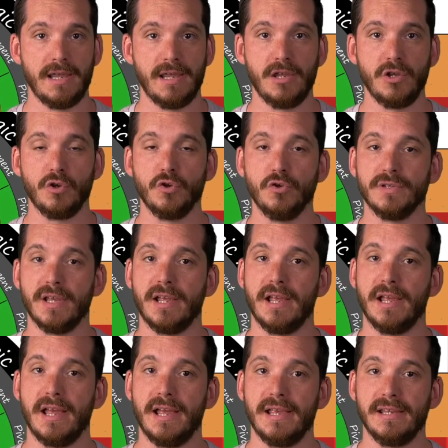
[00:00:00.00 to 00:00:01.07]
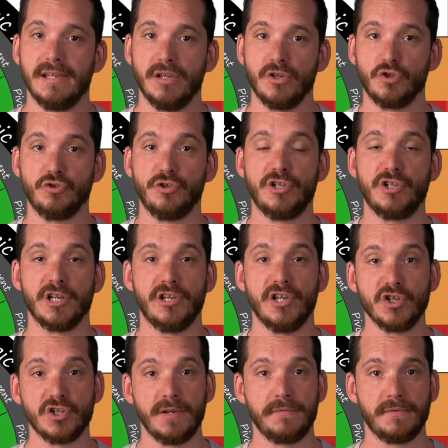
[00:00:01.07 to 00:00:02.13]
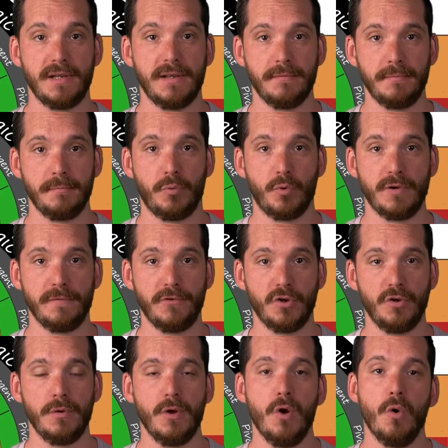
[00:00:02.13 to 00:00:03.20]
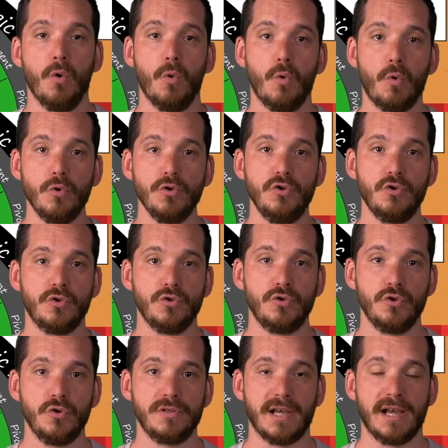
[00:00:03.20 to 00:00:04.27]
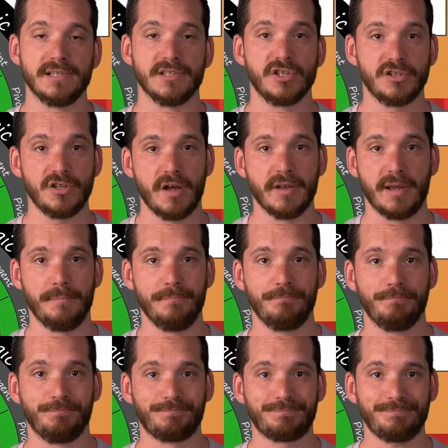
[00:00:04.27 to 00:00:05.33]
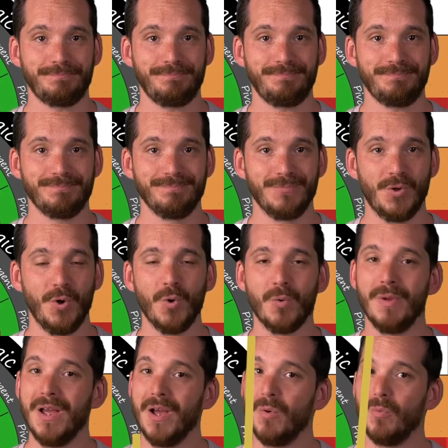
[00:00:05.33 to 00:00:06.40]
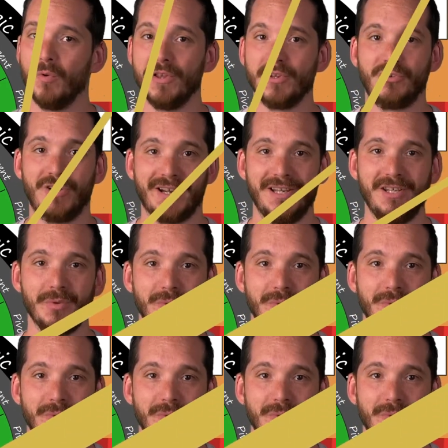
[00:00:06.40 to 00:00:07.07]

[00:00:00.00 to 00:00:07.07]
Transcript: you can use it at a strategic initiatives point of view, or you could use it as a startup. Cool, well let's crack into